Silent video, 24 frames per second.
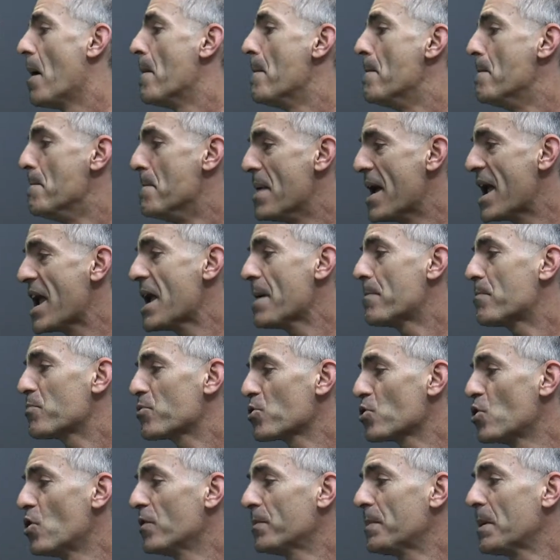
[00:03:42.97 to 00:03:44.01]
may
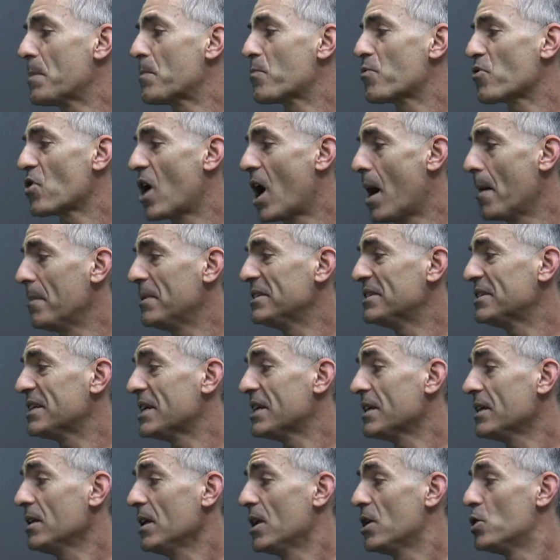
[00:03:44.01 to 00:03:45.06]
prove to be
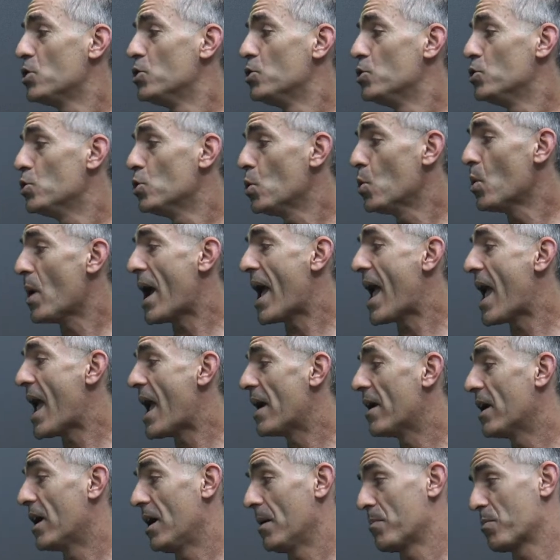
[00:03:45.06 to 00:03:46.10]
promising new
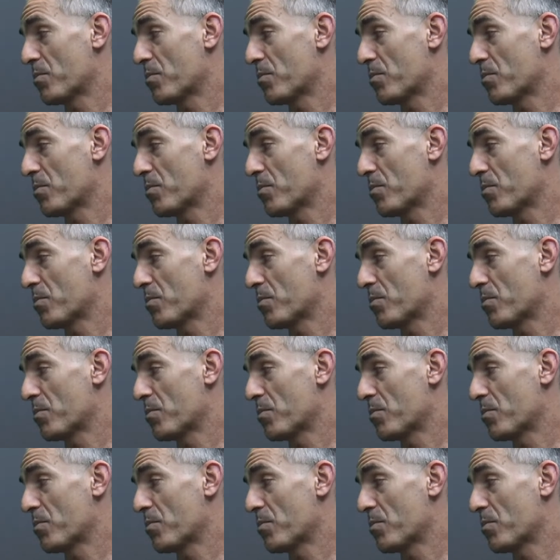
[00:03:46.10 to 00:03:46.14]
uh,